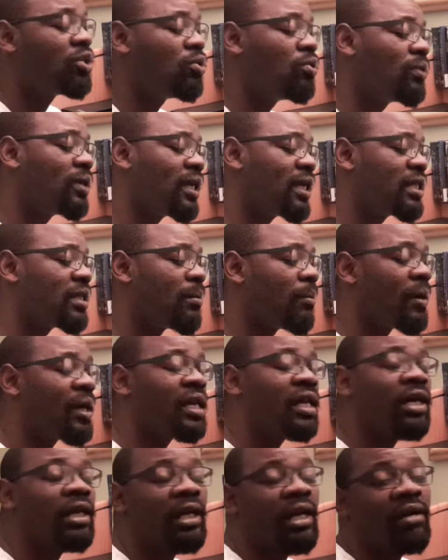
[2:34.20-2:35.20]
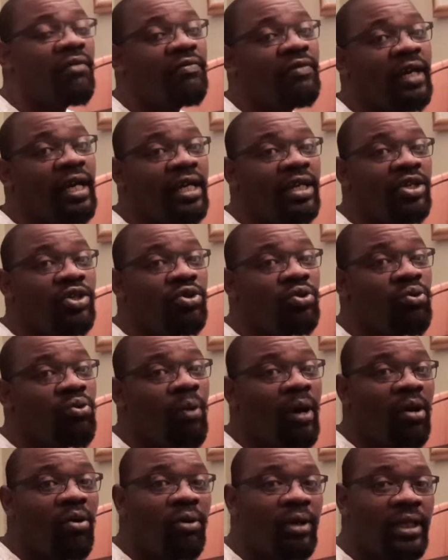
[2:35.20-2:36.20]
you look at the paragraph, and you
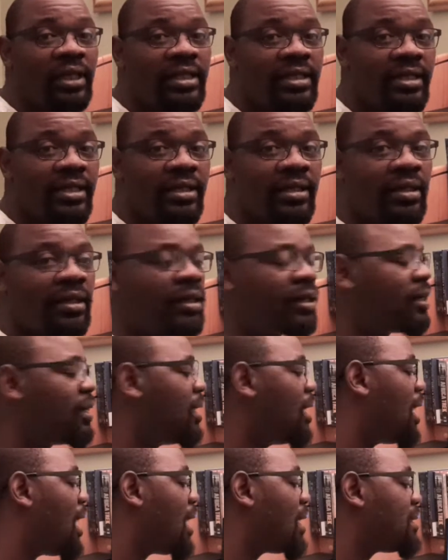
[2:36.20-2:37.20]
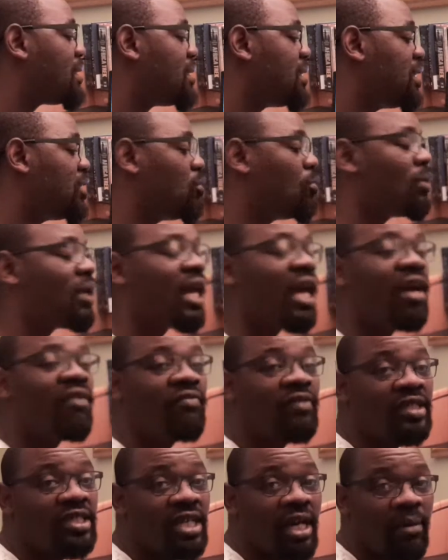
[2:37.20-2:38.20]
work on it until you will have
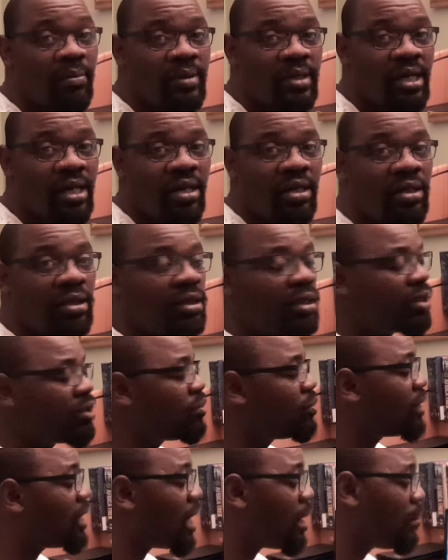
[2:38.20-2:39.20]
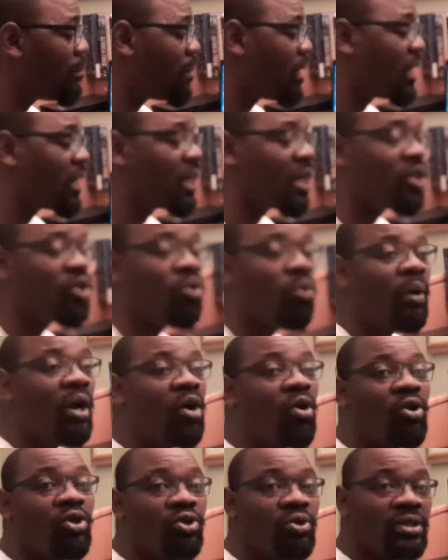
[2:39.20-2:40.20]
a chapter. You come back and you work
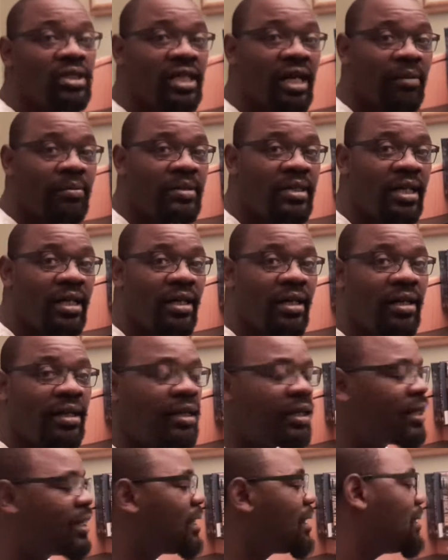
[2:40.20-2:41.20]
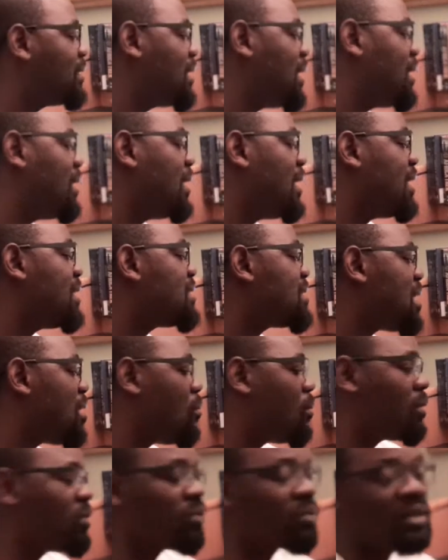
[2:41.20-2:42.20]
on your chapter. Then later,
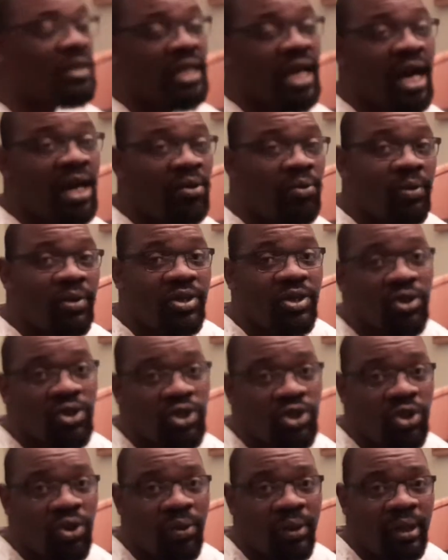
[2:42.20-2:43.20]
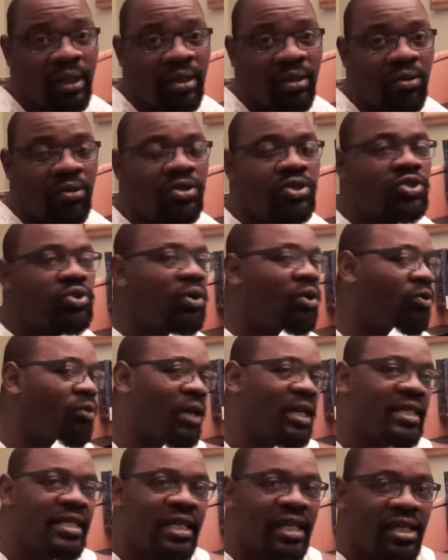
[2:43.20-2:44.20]
when you're done with your story, because you're
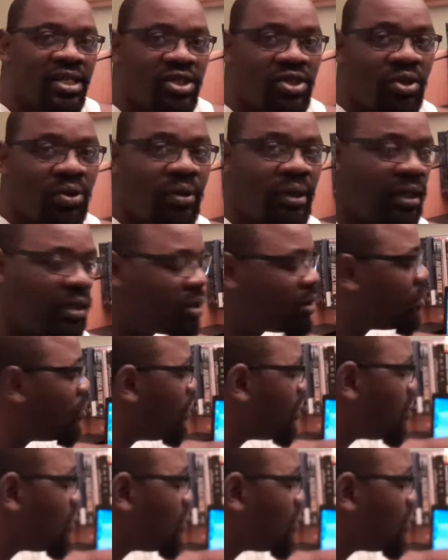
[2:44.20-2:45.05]
writing a story, when